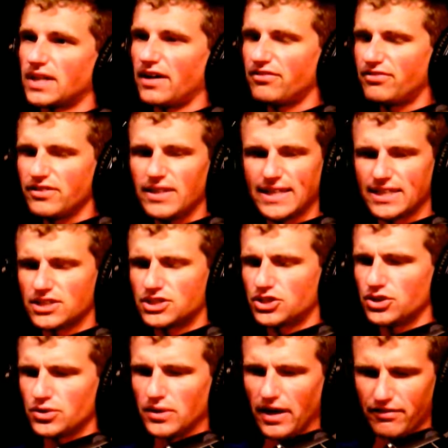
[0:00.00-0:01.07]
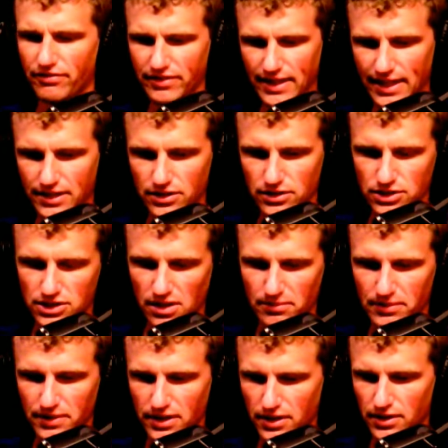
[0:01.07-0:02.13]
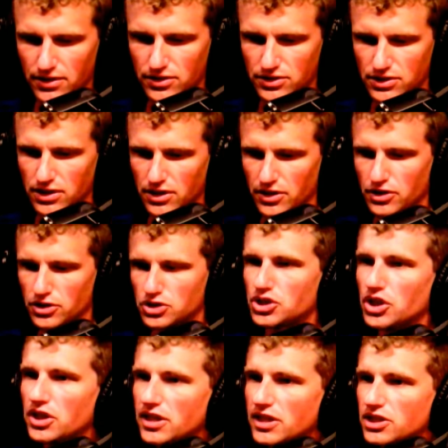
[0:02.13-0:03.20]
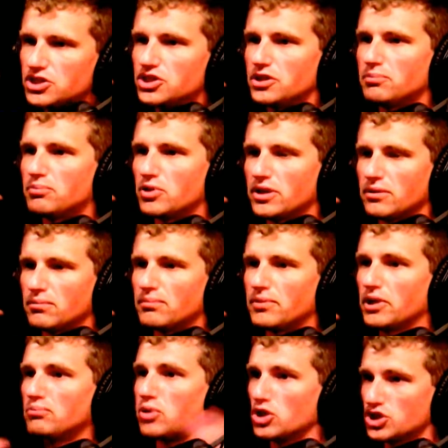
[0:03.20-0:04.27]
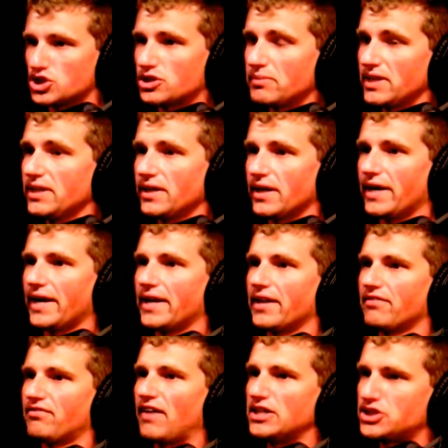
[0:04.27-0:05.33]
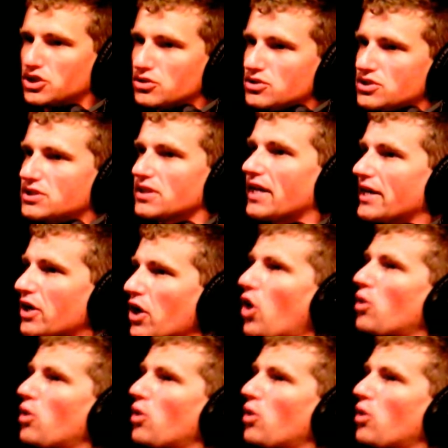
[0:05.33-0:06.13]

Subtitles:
I feel like it too. I feel like there's good energy being pushed to me, and if I choose to like